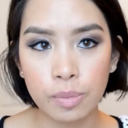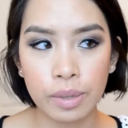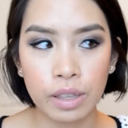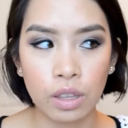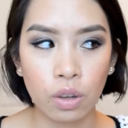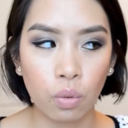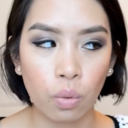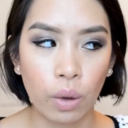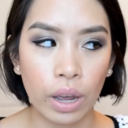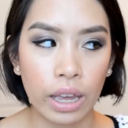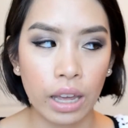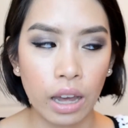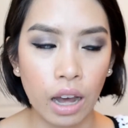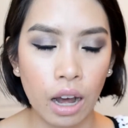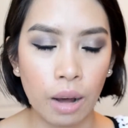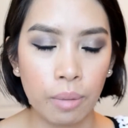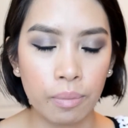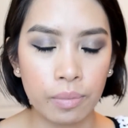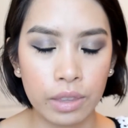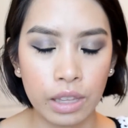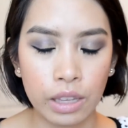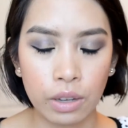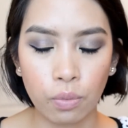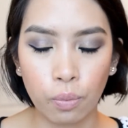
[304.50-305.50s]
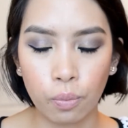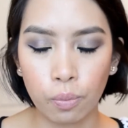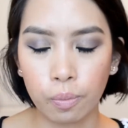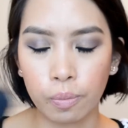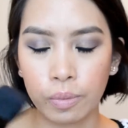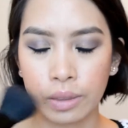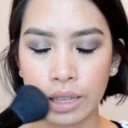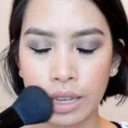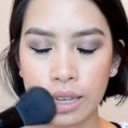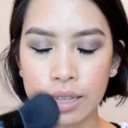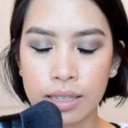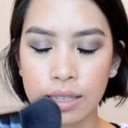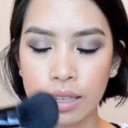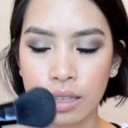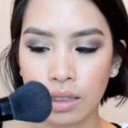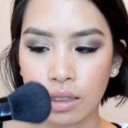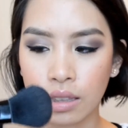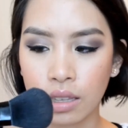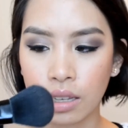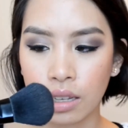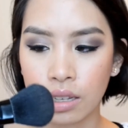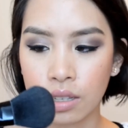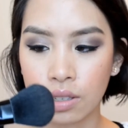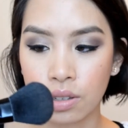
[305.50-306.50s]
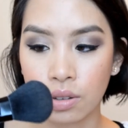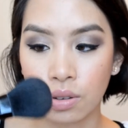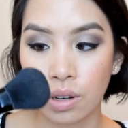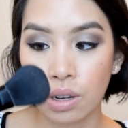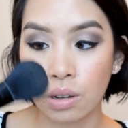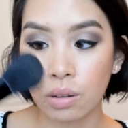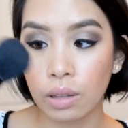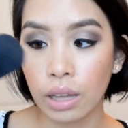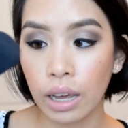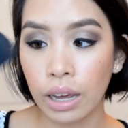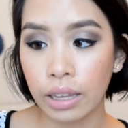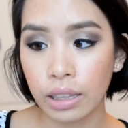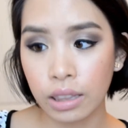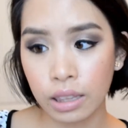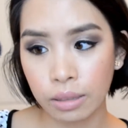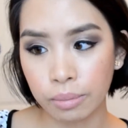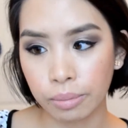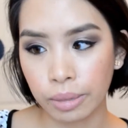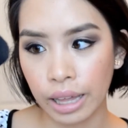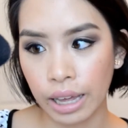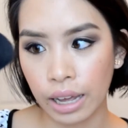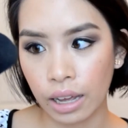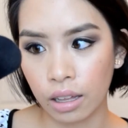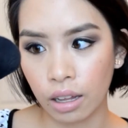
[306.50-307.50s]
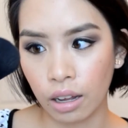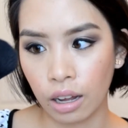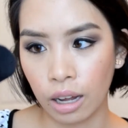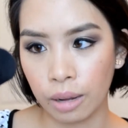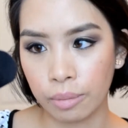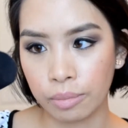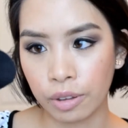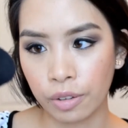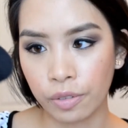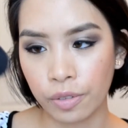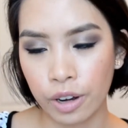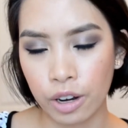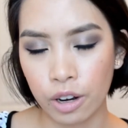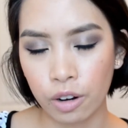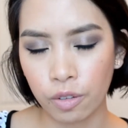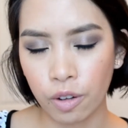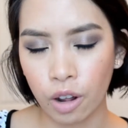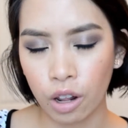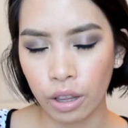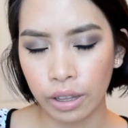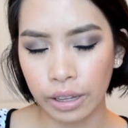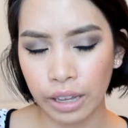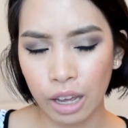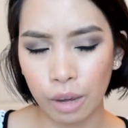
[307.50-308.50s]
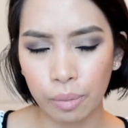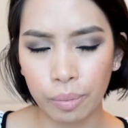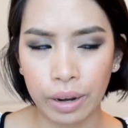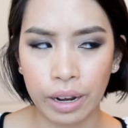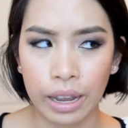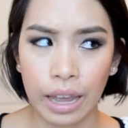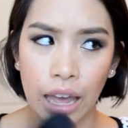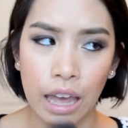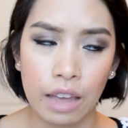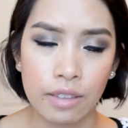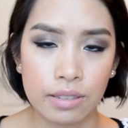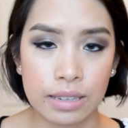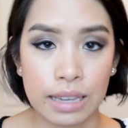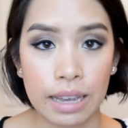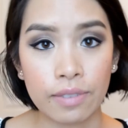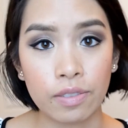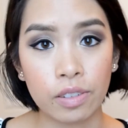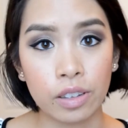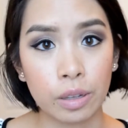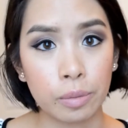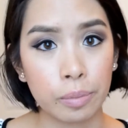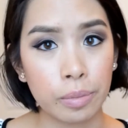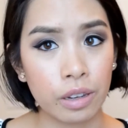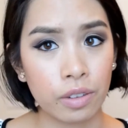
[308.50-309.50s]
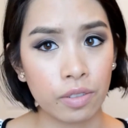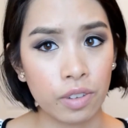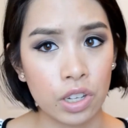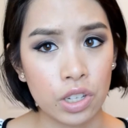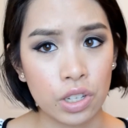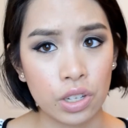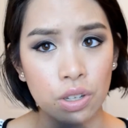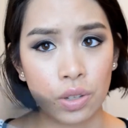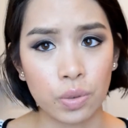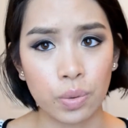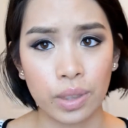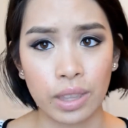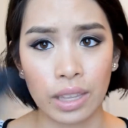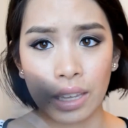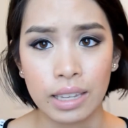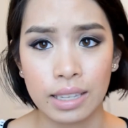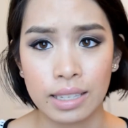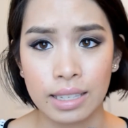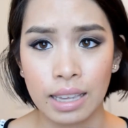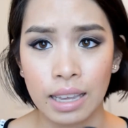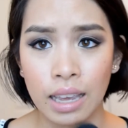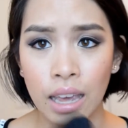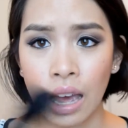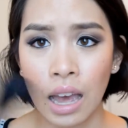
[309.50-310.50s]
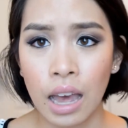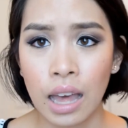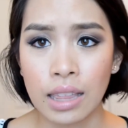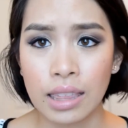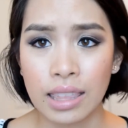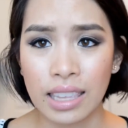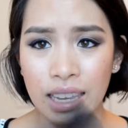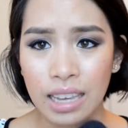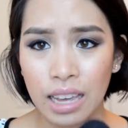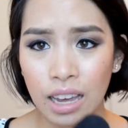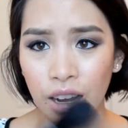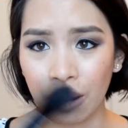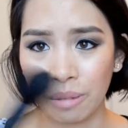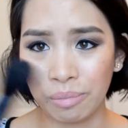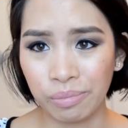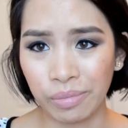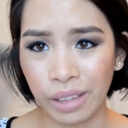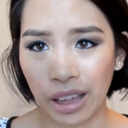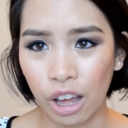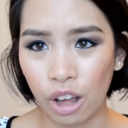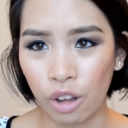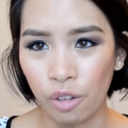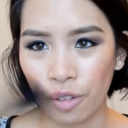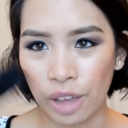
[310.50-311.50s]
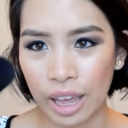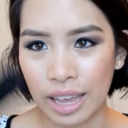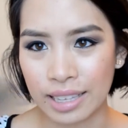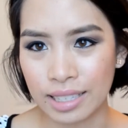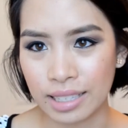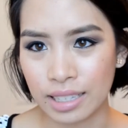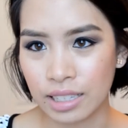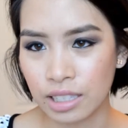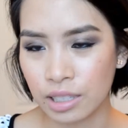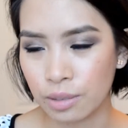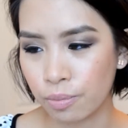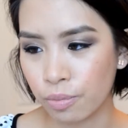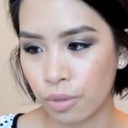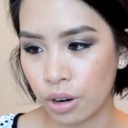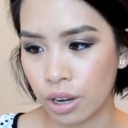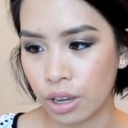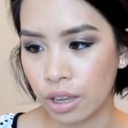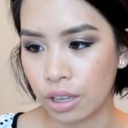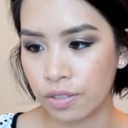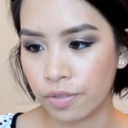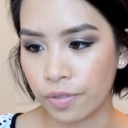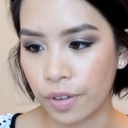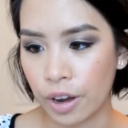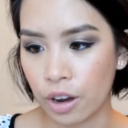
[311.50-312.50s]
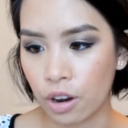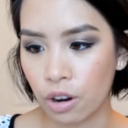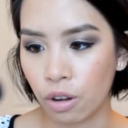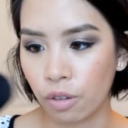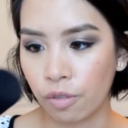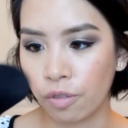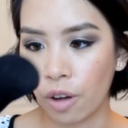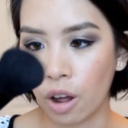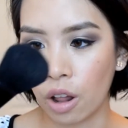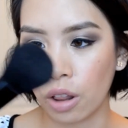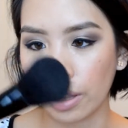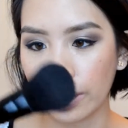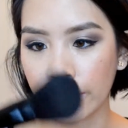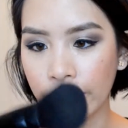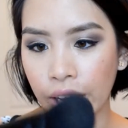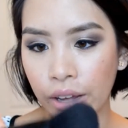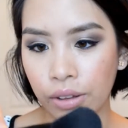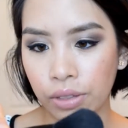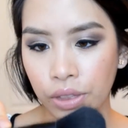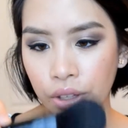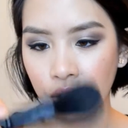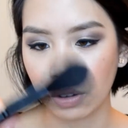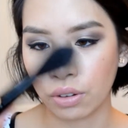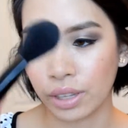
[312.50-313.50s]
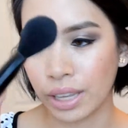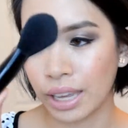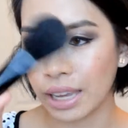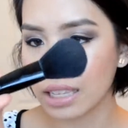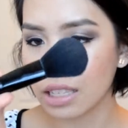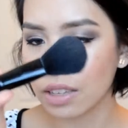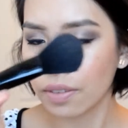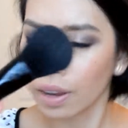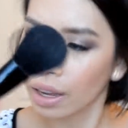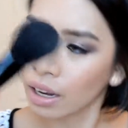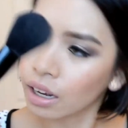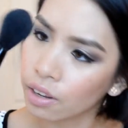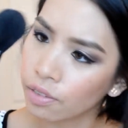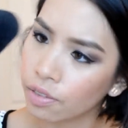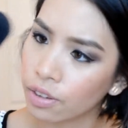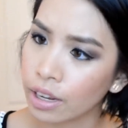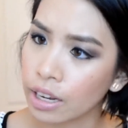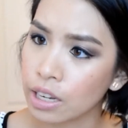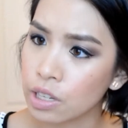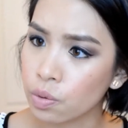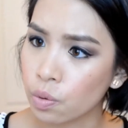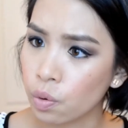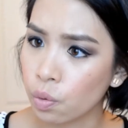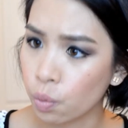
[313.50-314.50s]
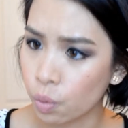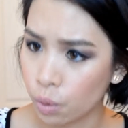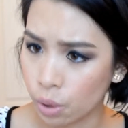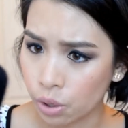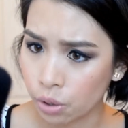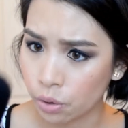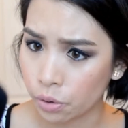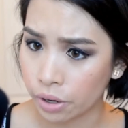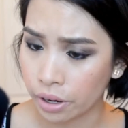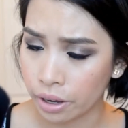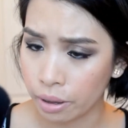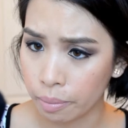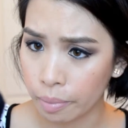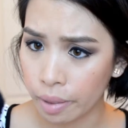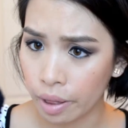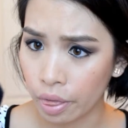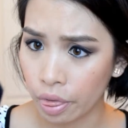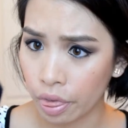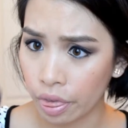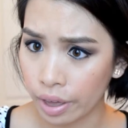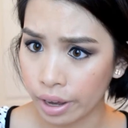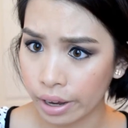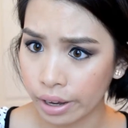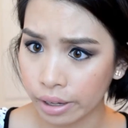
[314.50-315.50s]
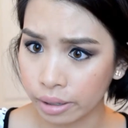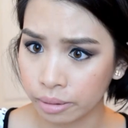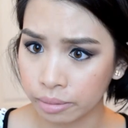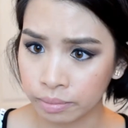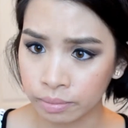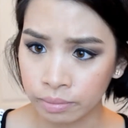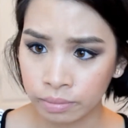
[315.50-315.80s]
but the white the studio line, the black the ferrule falling out. But I have a little bit of issues with the elf essence ferrule falling out though, in case if any of you guys were wondering about that.